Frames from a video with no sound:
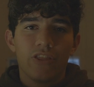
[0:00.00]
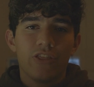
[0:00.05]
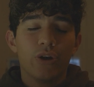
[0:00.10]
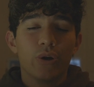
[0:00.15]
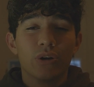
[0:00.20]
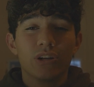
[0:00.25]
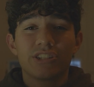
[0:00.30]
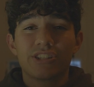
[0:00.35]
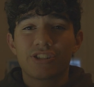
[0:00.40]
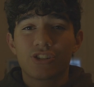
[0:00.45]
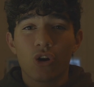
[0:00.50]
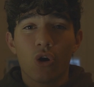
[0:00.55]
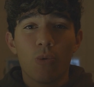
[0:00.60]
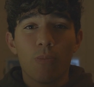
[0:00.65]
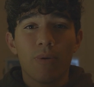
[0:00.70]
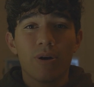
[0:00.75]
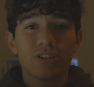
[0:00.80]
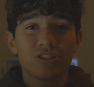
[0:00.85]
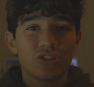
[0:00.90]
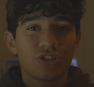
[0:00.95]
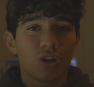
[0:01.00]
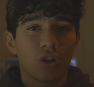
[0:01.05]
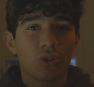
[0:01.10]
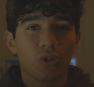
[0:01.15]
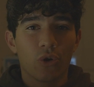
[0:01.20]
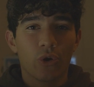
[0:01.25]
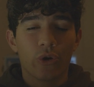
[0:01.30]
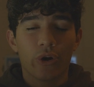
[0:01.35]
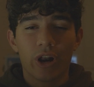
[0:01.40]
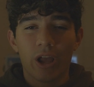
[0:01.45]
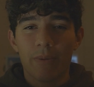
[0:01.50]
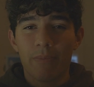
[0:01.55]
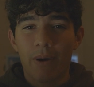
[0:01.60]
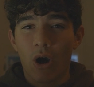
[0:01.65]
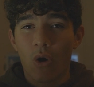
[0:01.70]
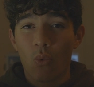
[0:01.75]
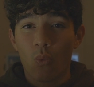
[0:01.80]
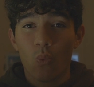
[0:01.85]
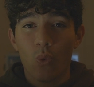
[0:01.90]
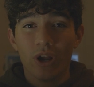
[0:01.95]
There is so much to learn
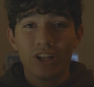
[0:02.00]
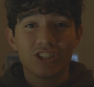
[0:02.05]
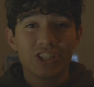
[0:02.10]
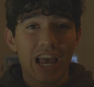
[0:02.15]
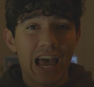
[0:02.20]
about which